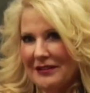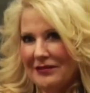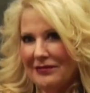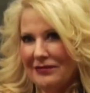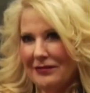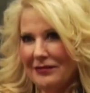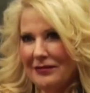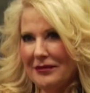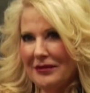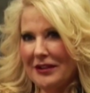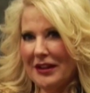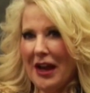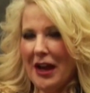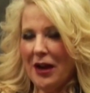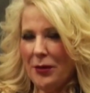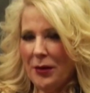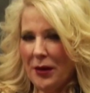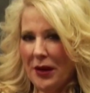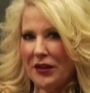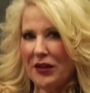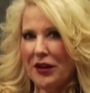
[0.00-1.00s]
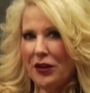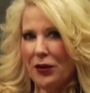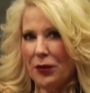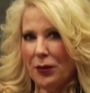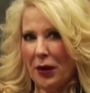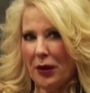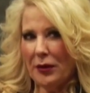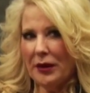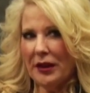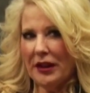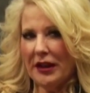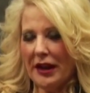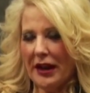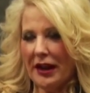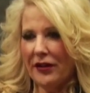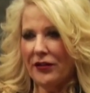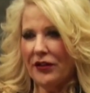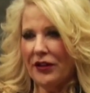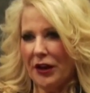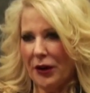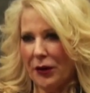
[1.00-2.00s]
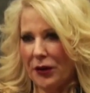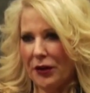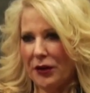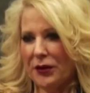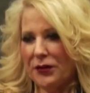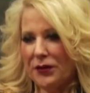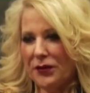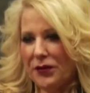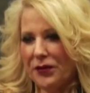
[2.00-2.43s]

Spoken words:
I bet they're probably a half an hour.